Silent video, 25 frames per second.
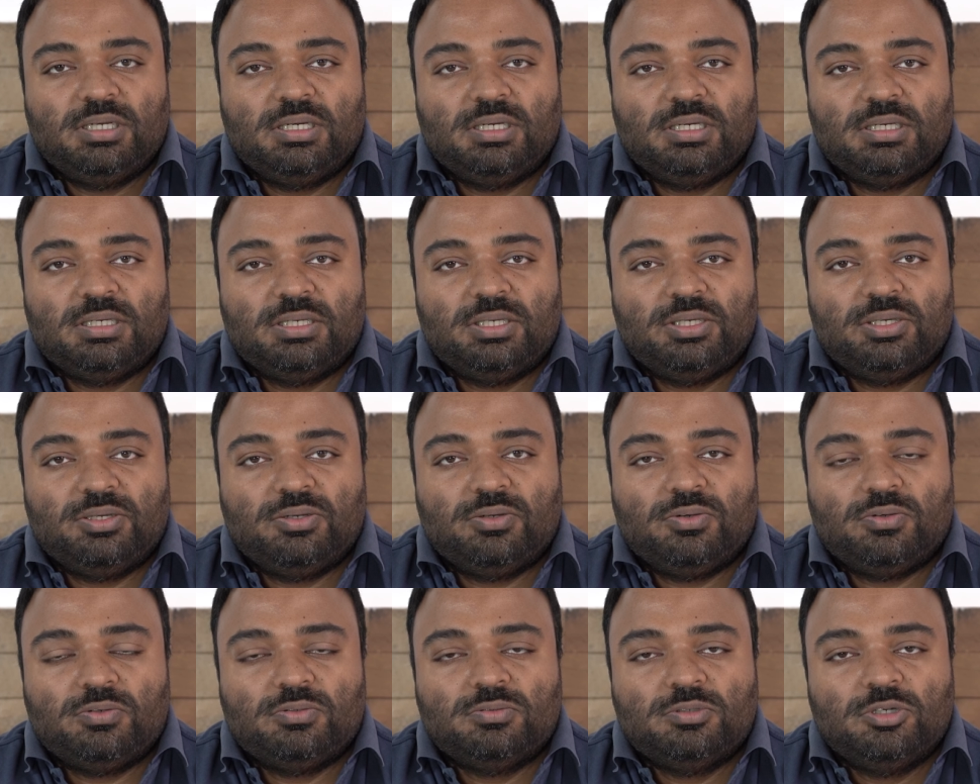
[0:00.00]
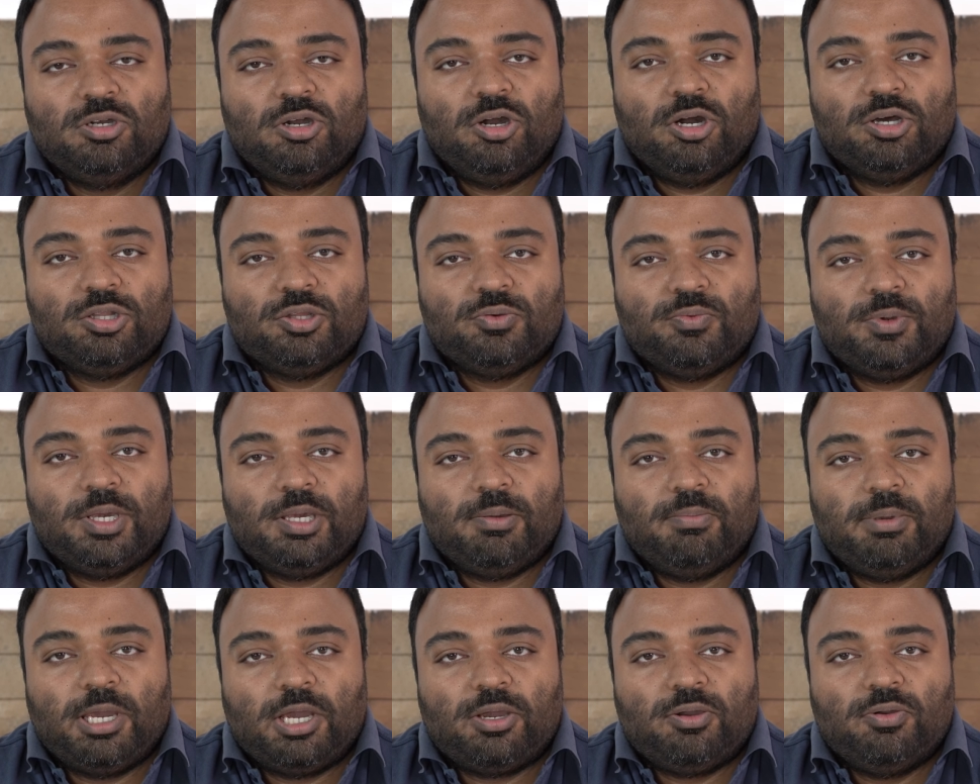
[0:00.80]
uh, you know, on the
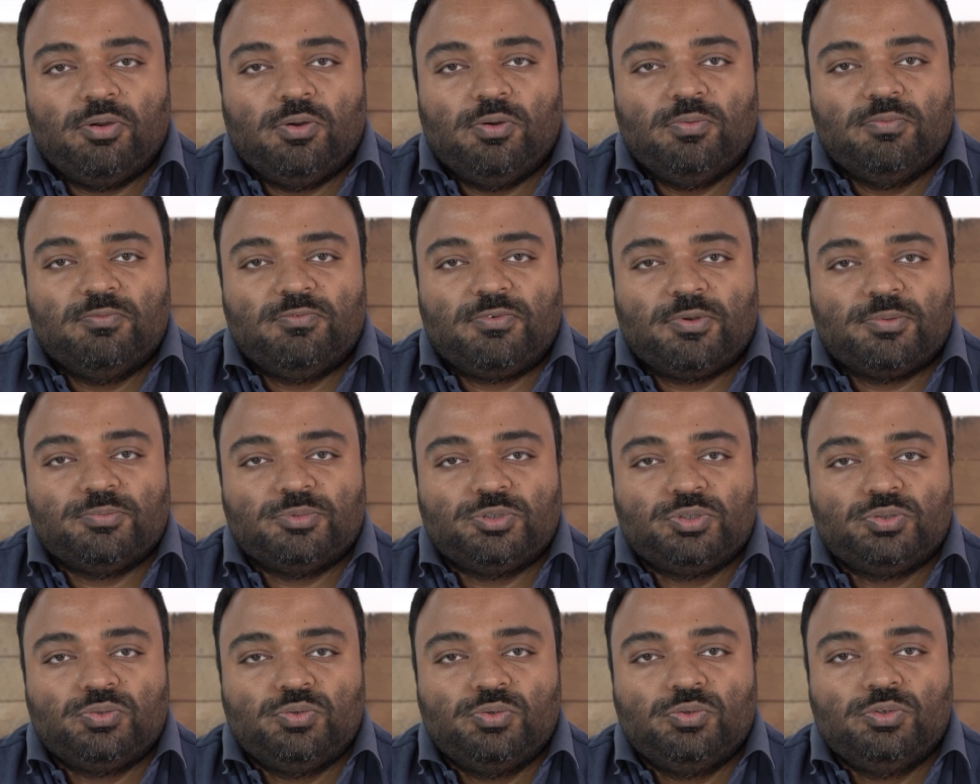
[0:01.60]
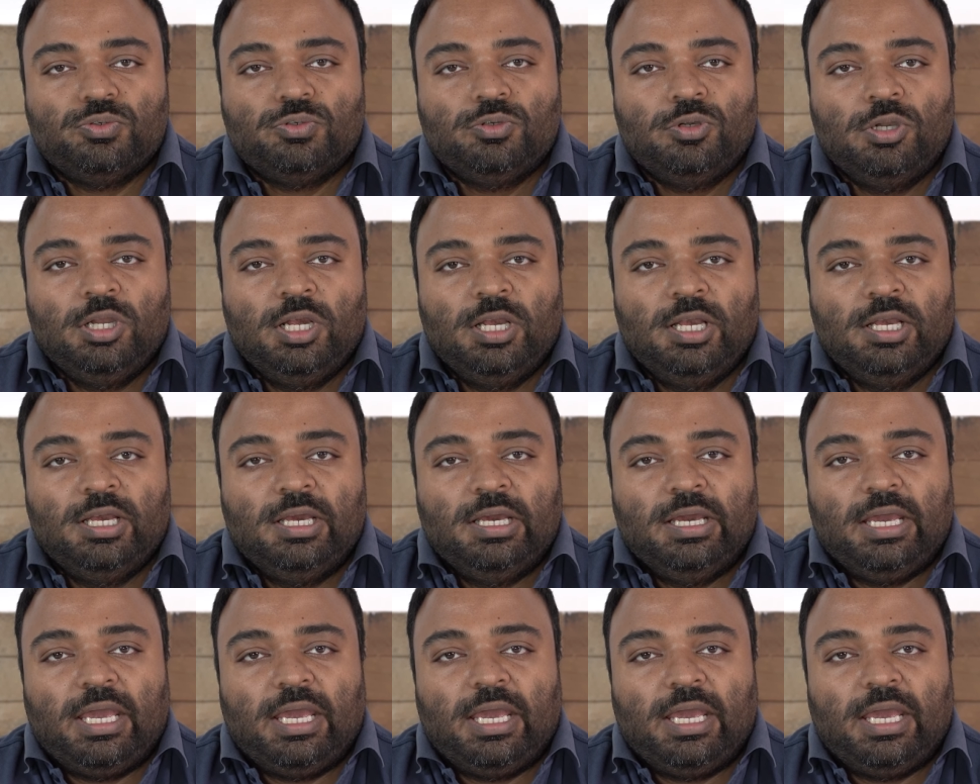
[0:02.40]
way back home from school,